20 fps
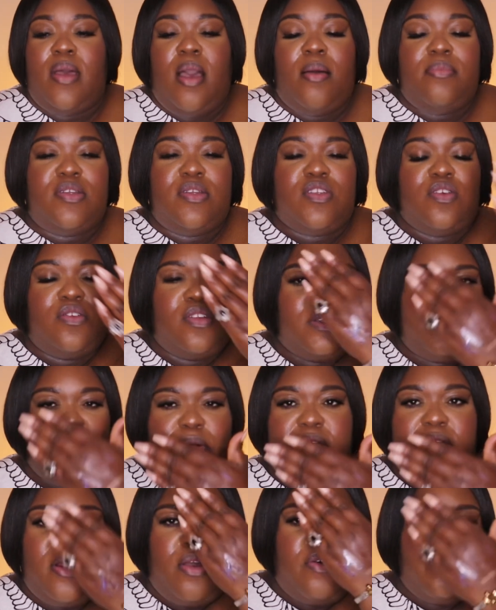I'm just gonna
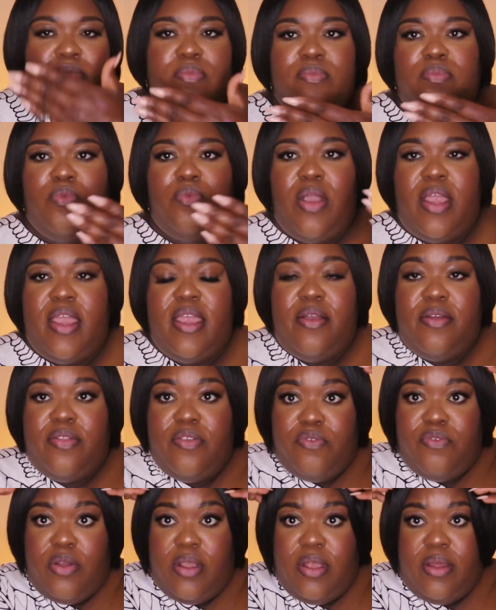spray it on right here in
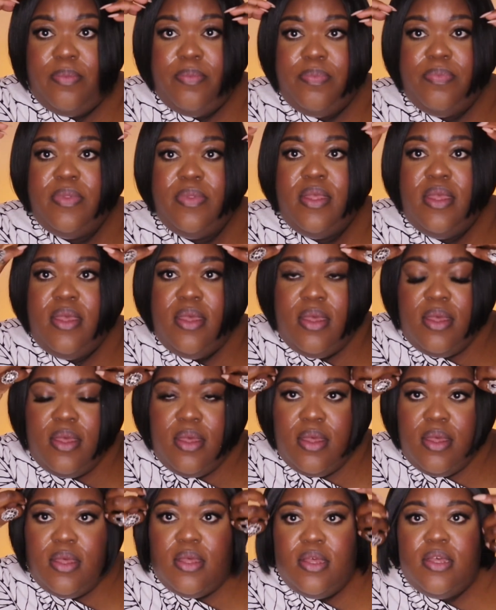the front.
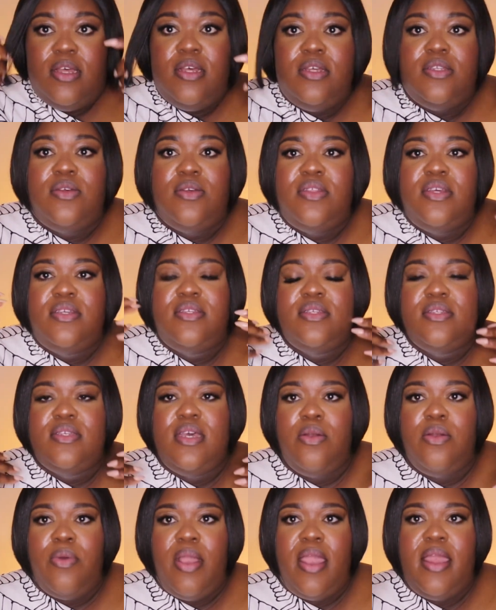So this is
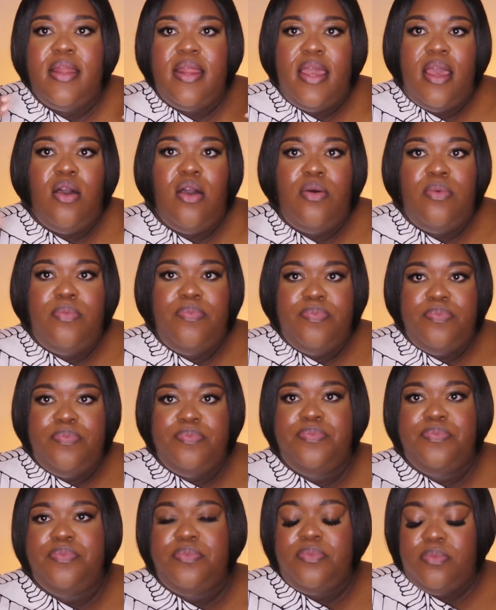it right now,
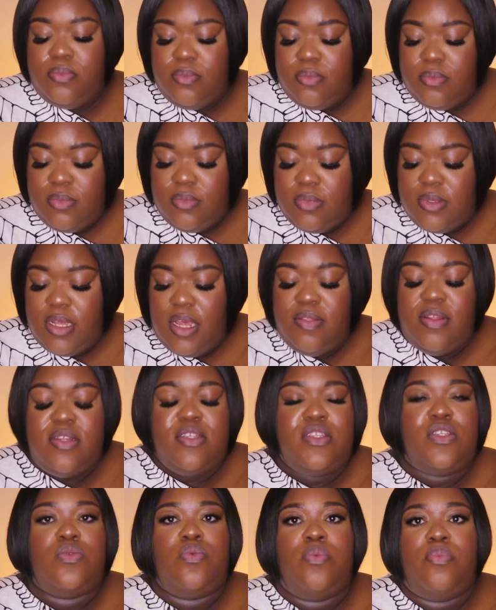and
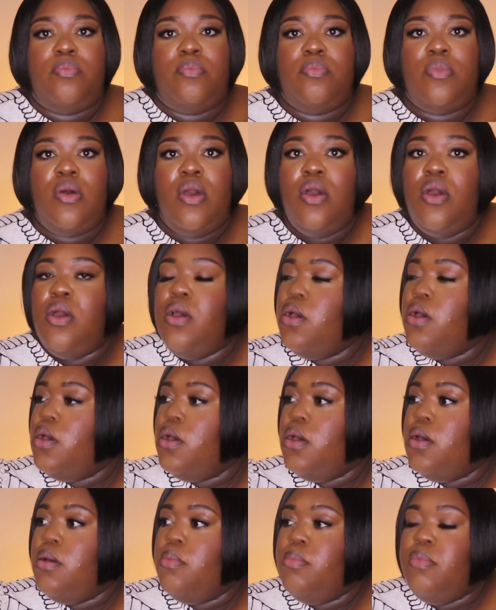this is
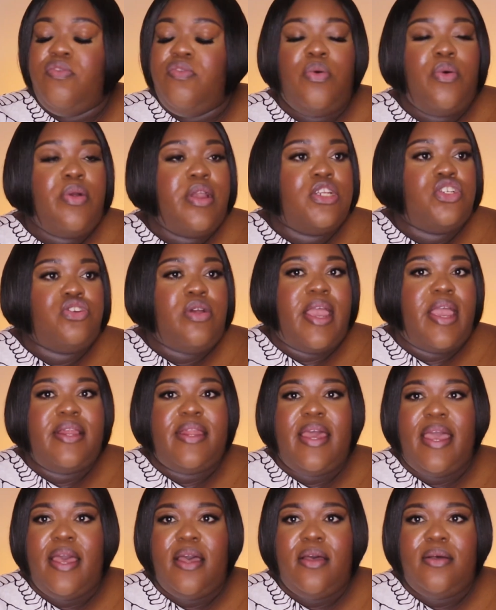before it dried
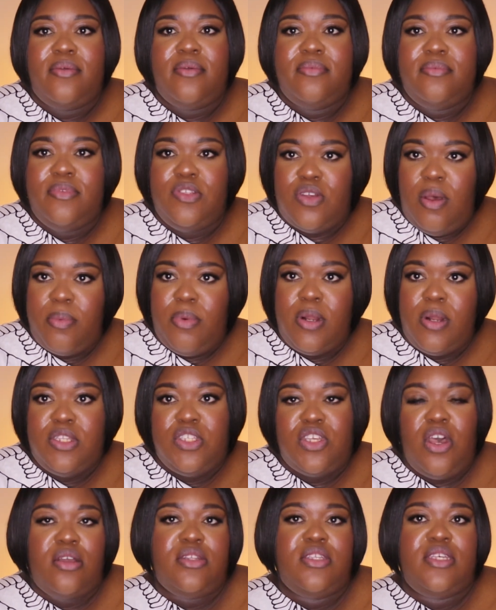down. So I'm going
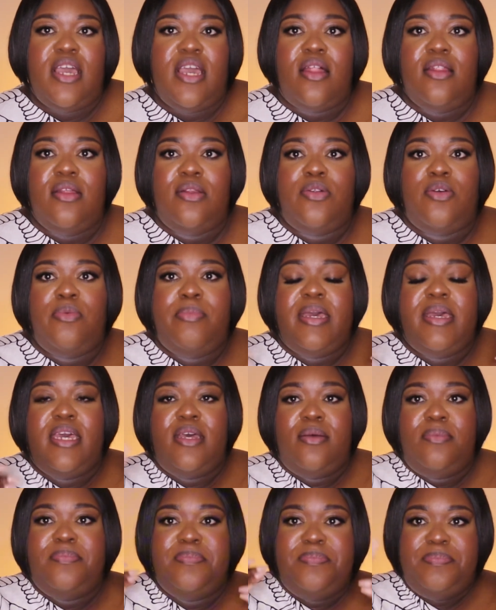to talk to y'all a little
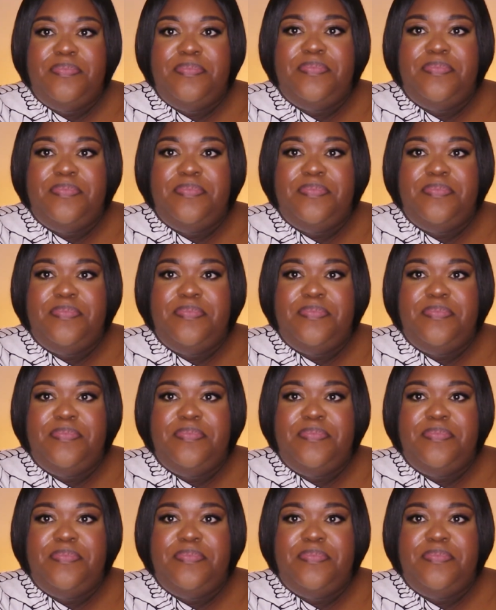bit.